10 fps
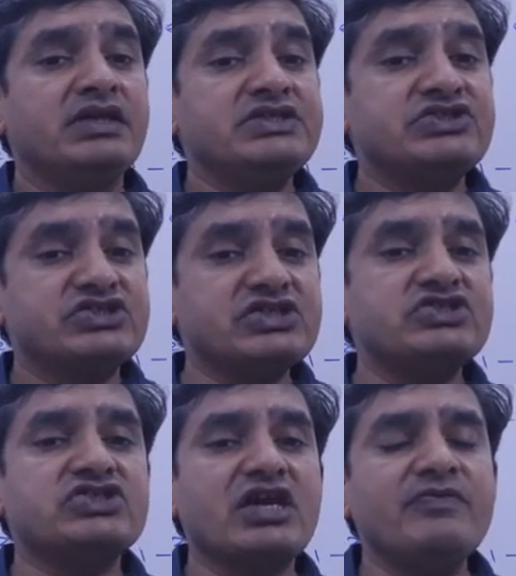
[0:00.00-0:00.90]
and
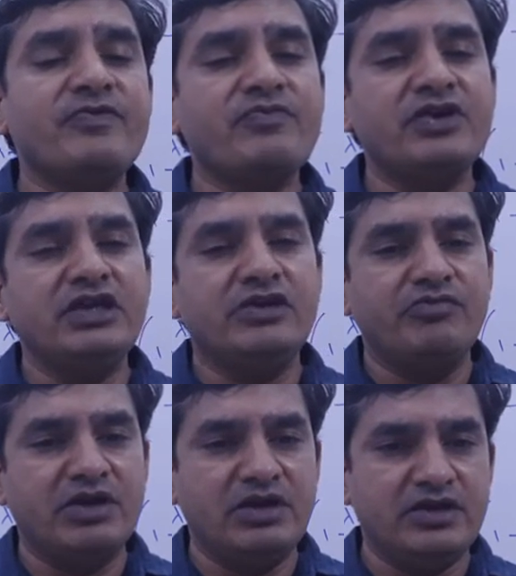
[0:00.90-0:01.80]
such type of
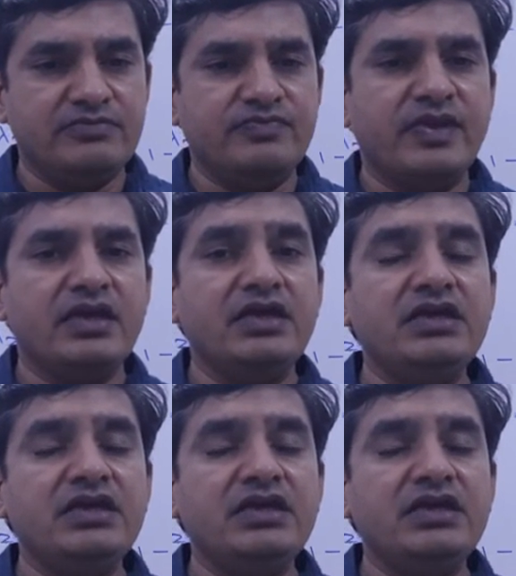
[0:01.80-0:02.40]
equilibrium